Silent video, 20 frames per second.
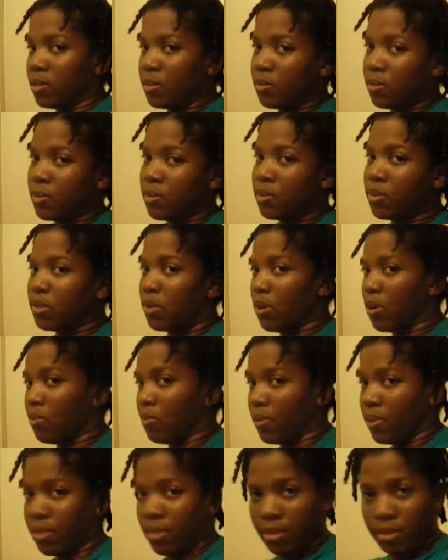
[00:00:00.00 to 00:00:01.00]
So we'll
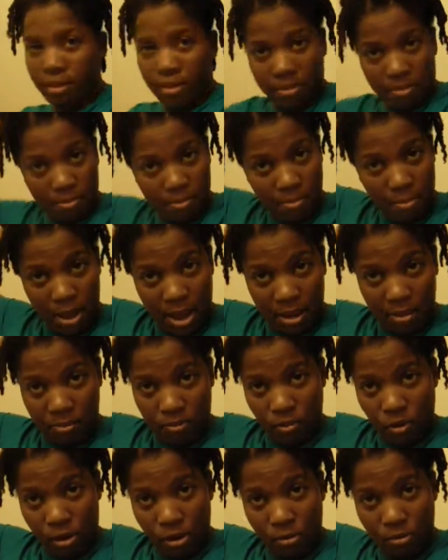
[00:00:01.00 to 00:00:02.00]
start with the
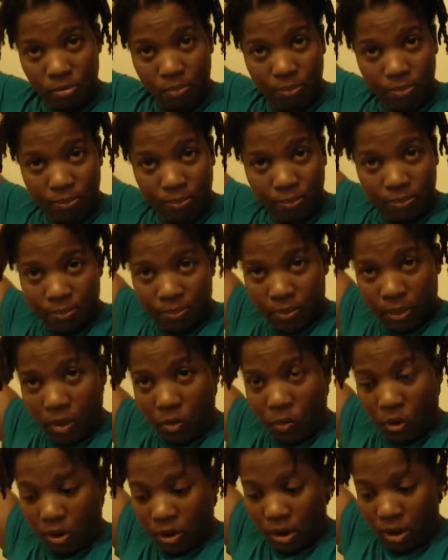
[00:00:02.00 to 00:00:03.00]
bottom row
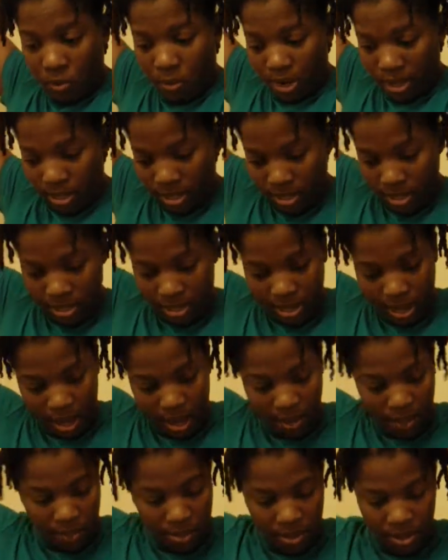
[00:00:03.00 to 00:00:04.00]
and work our way to the
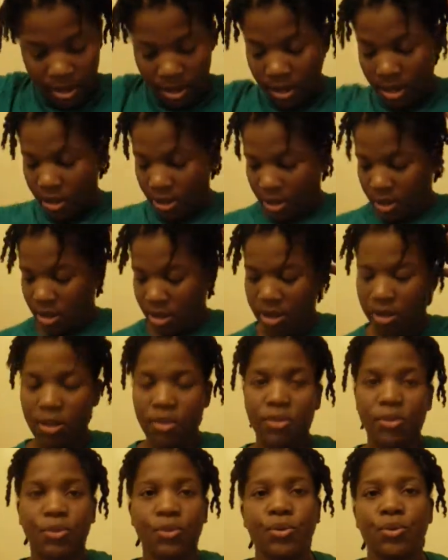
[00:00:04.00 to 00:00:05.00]
top.
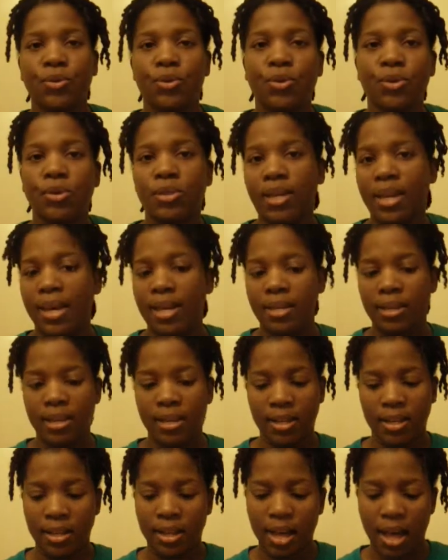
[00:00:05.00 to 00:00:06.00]
Another tool
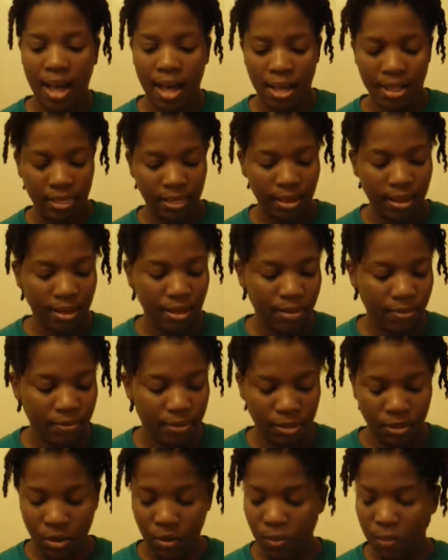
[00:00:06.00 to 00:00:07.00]
that I
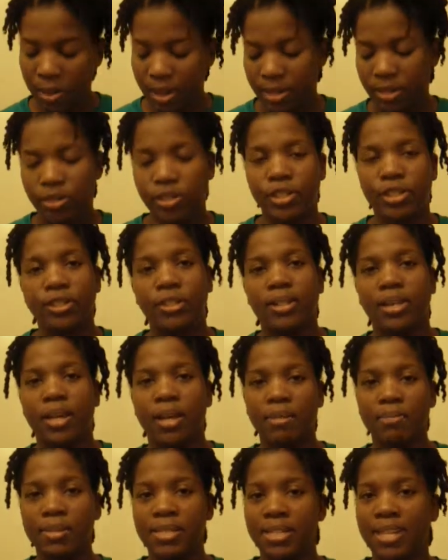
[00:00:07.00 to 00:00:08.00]
love so much, it
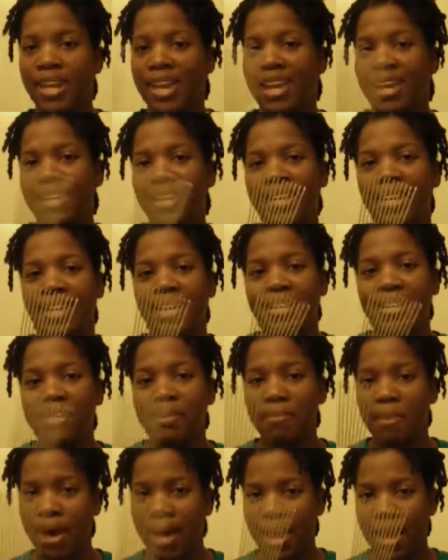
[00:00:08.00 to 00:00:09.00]
comes in handy,
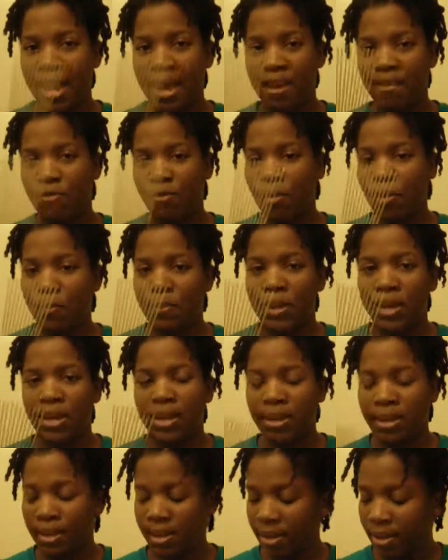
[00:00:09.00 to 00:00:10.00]
is my Afro
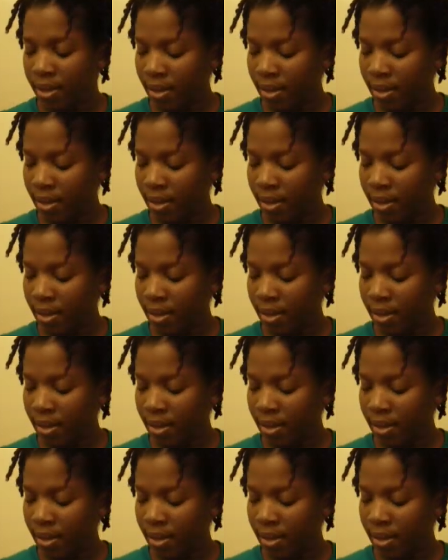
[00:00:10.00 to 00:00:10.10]
pick.